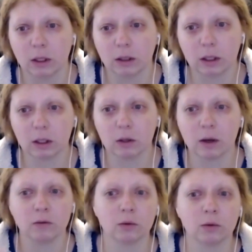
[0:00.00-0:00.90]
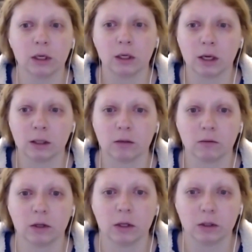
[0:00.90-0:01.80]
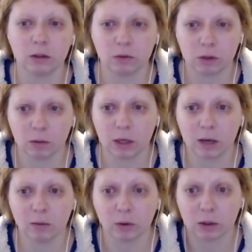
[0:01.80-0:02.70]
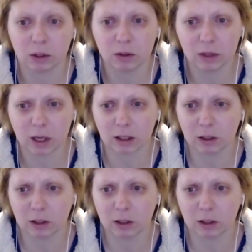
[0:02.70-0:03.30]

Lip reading: Like, you have to reconnect everything to be able to do that,